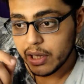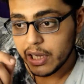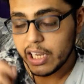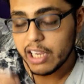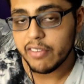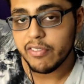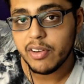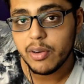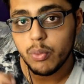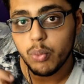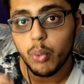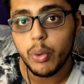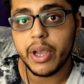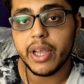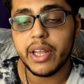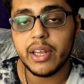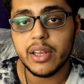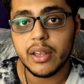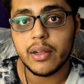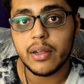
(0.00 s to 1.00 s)
Even
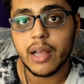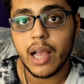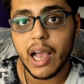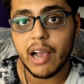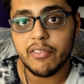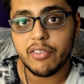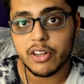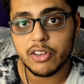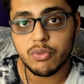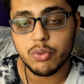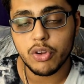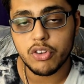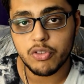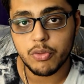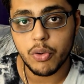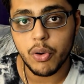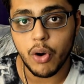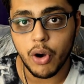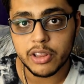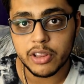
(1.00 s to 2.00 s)
when Havertz was
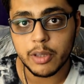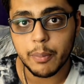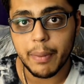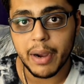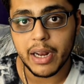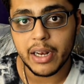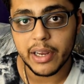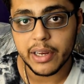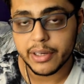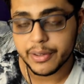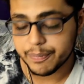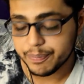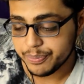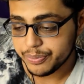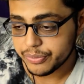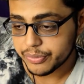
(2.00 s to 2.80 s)
on the byline,